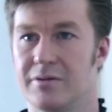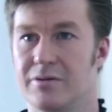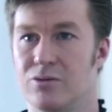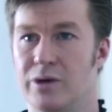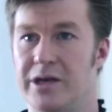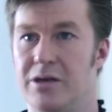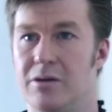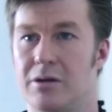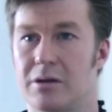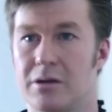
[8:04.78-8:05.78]
where you
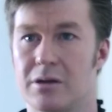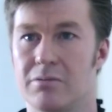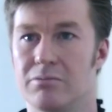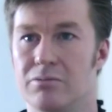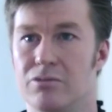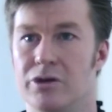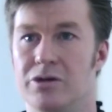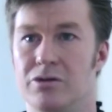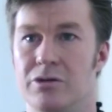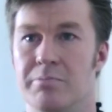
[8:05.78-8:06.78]

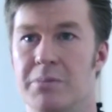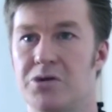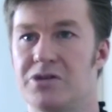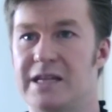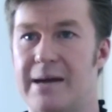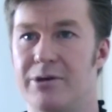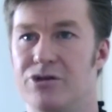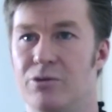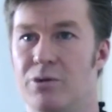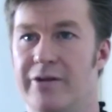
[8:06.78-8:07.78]
do the most damage
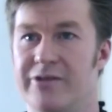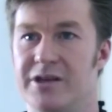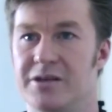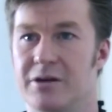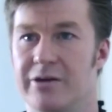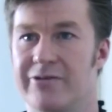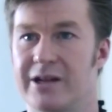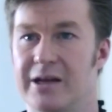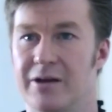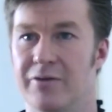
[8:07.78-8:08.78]
on one of these kind of
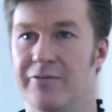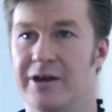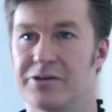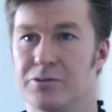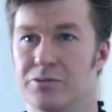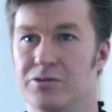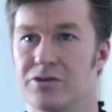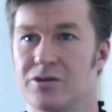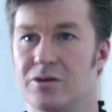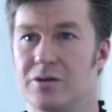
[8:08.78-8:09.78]
Klingon
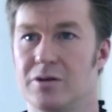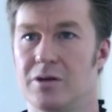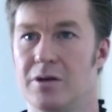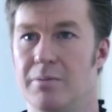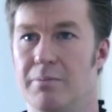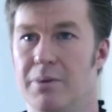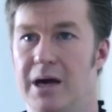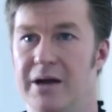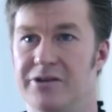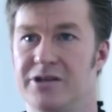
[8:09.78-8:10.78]
vessels,
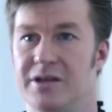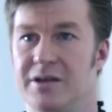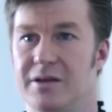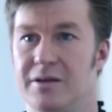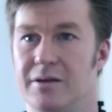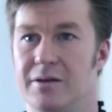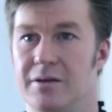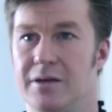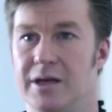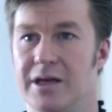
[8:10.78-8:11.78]
but
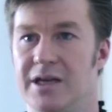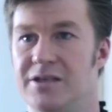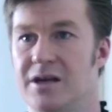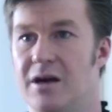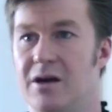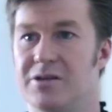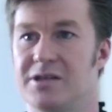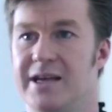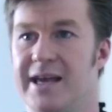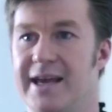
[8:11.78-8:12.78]
it is hard
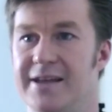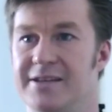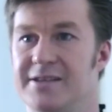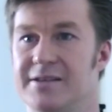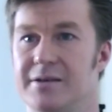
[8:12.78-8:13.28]
to hit.